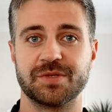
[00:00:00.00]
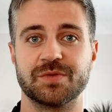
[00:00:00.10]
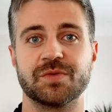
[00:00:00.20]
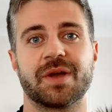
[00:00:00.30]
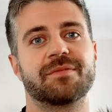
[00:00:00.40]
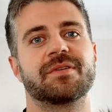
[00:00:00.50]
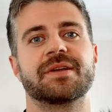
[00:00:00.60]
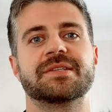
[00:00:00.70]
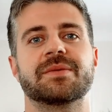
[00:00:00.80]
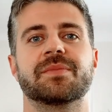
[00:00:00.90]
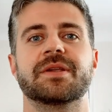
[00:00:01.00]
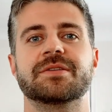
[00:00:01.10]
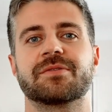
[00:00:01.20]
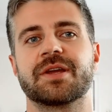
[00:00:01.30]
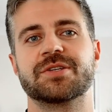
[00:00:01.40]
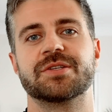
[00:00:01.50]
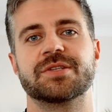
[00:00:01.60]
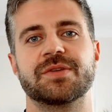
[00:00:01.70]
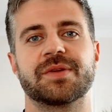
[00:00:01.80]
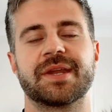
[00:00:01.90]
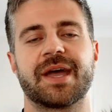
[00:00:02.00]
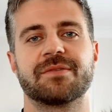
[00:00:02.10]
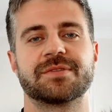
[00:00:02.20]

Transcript: and you do have very simple integrations that you can have.